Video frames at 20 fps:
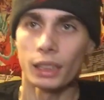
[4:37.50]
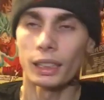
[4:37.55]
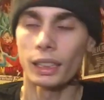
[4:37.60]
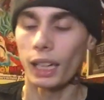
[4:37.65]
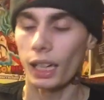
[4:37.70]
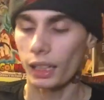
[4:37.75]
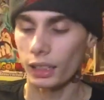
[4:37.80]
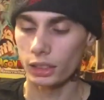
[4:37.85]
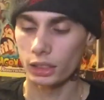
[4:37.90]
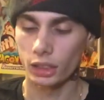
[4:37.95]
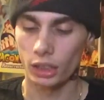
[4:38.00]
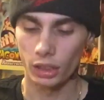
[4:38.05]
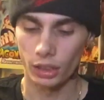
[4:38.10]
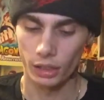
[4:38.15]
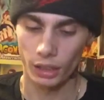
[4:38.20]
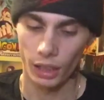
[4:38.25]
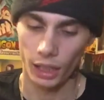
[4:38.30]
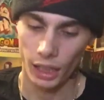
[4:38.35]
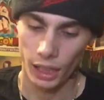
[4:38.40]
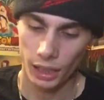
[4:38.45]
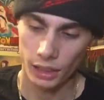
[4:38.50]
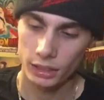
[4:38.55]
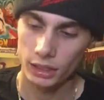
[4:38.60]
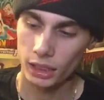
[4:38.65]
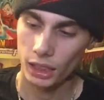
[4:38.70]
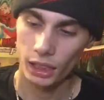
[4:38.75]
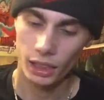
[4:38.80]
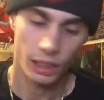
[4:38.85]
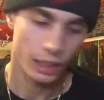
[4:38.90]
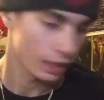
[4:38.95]
not as good. I'd
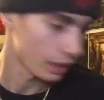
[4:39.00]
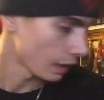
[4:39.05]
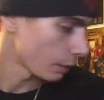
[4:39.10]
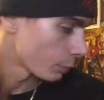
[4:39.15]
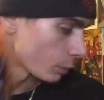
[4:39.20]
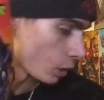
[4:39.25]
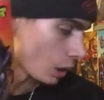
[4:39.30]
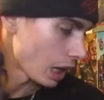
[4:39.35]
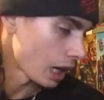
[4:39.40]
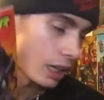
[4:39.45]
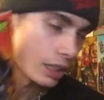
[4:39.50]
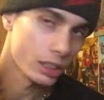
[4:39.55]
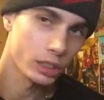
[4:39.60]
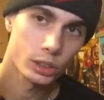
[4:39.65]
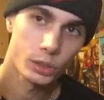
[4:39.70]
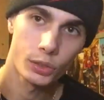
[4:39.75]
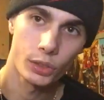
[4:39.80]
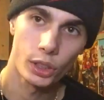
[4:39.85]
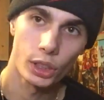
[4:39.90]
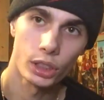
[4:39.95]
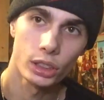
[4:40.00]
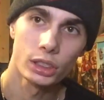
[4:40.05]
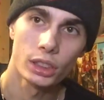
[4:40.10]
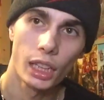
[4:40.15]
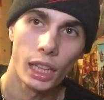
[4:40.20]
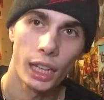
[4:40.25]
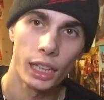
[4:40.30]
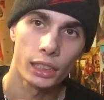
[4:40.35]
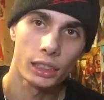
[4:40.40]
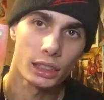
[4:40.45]
say Marauders
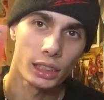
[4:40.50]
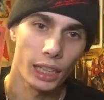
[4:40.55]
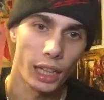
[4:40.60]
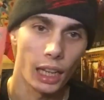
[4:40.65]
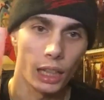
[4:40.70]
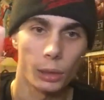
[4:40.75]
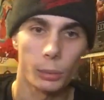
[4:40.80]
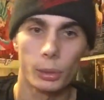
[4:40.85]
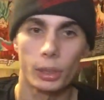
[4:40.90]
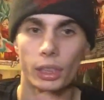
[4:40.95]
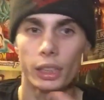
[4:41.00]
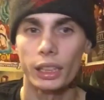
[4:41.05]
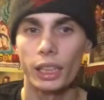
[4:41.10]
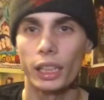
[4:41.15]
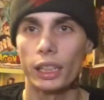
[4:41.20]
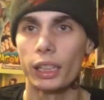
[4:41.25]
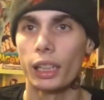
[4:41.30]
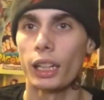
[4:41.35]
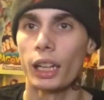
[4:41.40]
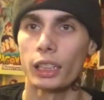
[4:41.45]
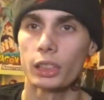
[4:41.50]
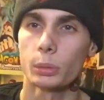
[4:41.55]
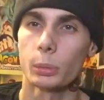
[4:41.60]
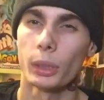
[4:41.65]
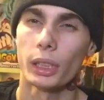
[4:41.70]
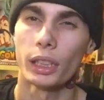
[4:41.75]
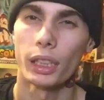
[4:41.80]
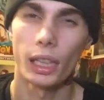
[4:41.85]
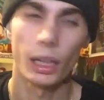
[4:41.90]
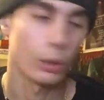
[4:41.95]
first, Excalibur, and then
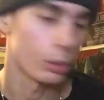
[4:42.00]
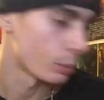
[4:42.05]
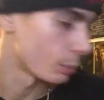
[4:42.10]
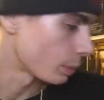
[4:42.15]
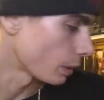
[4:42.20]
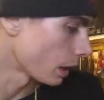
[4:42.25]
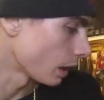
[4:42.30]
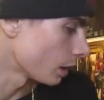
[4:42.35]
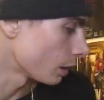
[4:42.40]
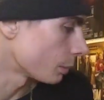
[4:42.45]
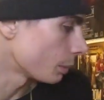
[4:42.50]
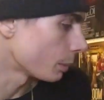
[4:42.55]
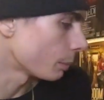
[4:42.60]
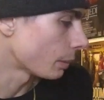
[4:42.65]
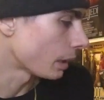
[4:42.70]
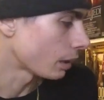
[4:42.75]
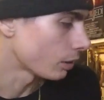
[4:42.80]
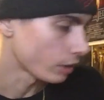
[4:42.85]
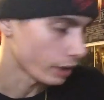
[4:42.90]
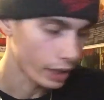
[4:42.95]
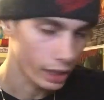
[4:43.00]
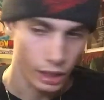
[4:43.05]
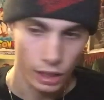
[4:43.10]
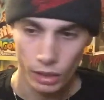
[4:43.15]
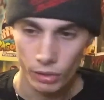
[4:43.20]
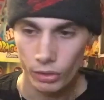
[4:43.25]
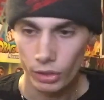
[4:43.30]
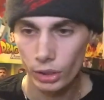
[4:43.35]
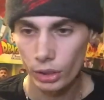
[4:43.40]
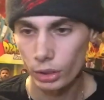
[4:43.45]
X-Men. That would probably be my
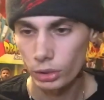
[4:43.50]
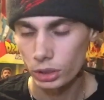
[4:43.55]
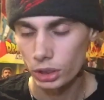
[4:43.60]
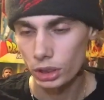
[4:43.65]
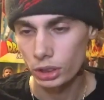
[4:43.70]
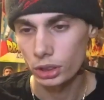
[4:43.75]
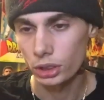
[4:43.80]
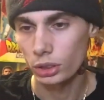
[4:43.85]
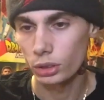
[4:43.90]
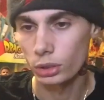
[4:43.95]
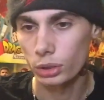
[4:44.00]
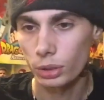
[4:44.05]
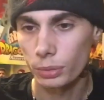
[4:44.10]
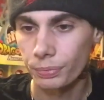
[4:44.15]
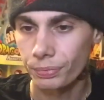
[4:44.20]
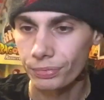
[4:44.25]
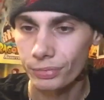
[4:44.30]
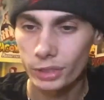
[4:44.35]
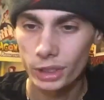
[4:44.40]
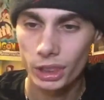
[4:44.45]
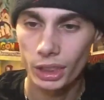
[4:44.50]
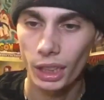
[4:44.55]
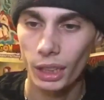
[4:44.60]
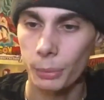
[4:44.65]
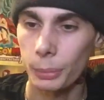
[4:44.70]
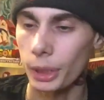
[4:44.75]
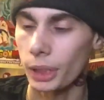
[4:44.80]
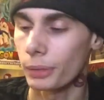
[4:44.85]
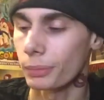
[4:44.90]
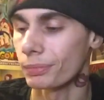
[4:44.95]
ranking for those issues. Just, I
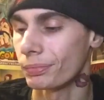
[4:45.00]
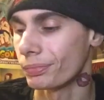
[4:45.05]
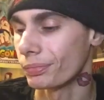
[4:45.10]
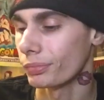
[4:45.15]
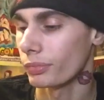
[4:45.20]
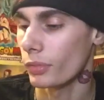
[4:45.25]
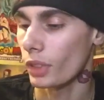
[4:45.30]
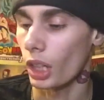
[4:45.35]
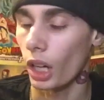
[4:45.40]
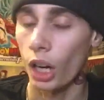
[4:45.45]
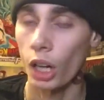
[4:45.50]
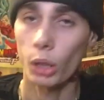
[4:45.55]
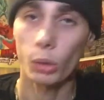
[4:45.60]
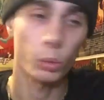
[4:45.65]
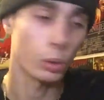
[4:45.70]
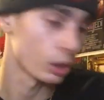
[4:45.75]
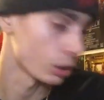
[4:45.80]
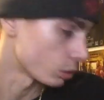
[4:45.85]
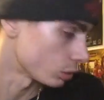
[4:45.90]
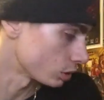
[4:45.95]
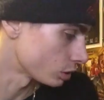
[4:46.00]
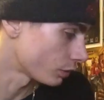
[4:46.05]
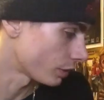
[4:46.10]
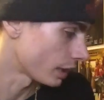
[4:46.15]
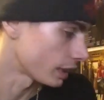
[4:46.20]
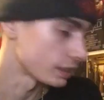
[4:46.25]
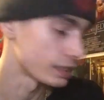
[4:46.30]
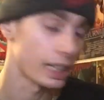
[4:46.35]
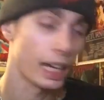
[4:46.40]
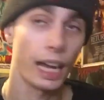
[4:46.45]
mean, artwork was
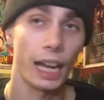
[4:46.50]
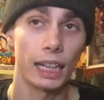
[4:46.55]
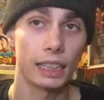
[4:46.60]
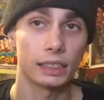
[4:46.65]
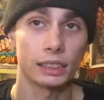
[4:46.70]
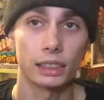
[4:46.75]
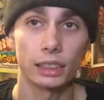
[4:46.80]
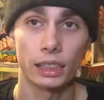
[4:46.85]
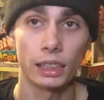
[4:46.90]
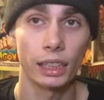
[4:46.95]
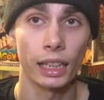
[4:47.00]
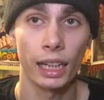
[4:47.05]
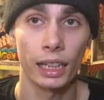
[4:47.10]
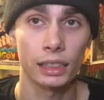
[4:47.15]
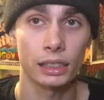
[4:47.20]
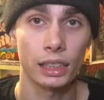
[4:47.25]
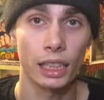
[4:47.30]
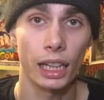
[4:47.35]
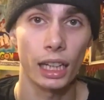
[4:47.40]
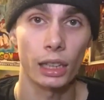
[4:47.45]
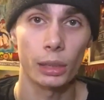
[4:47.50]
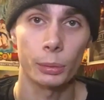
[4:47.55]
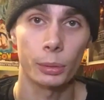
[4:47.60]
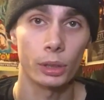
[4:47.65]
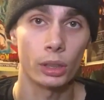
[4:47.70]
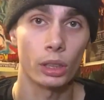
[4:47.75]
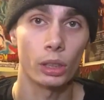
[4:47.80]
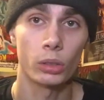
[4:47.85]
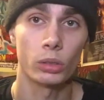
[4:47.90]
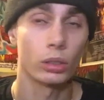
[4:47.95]
fantastic in
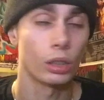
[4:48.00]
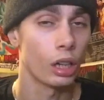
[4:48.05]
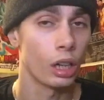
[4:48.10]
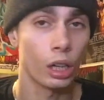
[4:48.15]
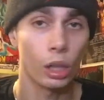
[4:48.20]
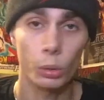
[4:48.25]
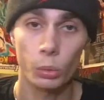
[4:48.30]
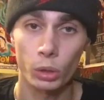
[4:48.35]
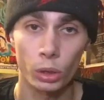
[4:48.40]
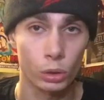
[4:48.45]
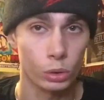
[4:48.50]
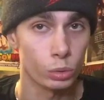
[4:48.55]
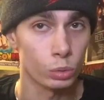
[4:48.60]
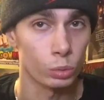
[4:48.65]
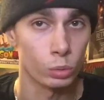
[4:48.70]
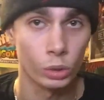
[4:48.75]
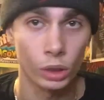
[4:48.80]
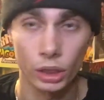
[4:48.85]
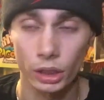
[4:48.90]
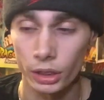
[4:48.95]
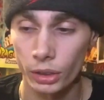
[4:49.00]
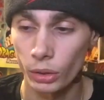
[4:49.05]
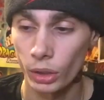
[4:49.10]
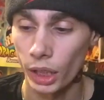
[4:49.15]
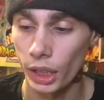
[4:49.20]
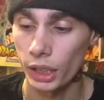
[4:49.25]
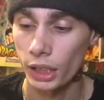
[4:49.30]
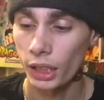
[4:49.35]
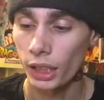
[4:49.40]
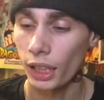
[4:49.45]
Excalibur, though. Artwork was really
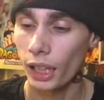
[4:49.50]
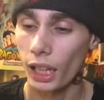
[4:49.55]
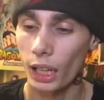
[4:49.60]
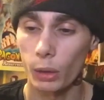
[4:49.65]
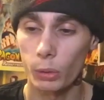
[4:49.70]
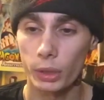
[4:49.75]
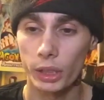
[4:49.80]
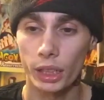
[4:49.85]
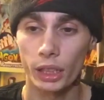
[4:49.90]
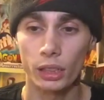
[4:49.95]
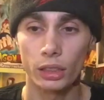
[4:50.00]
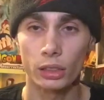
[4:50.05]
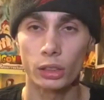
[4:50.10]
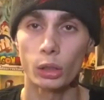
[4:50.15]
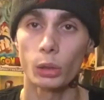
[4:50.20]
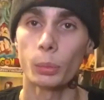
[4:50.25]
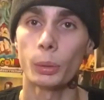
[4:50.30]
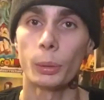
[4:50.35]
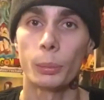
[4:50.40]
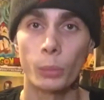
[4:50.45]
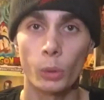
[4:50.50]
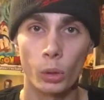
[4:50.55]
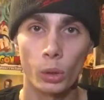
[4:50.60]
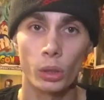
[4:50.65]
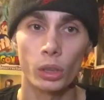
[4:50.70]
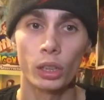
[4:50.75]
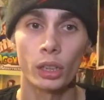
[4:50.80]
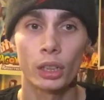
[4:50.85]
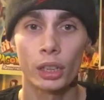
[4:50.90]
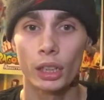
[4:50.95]
great, and we get a little bit
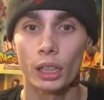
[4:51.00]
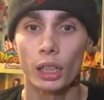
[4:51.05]
more